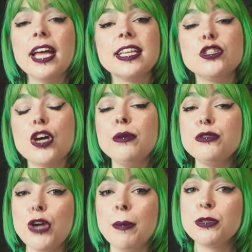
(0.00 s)
then don't
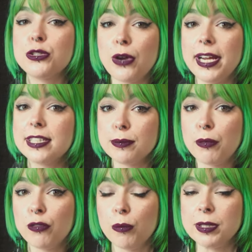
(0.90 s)
jump straight to
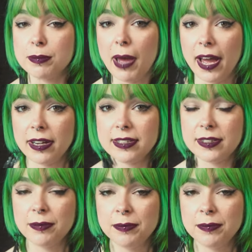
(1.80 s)
Performance Max.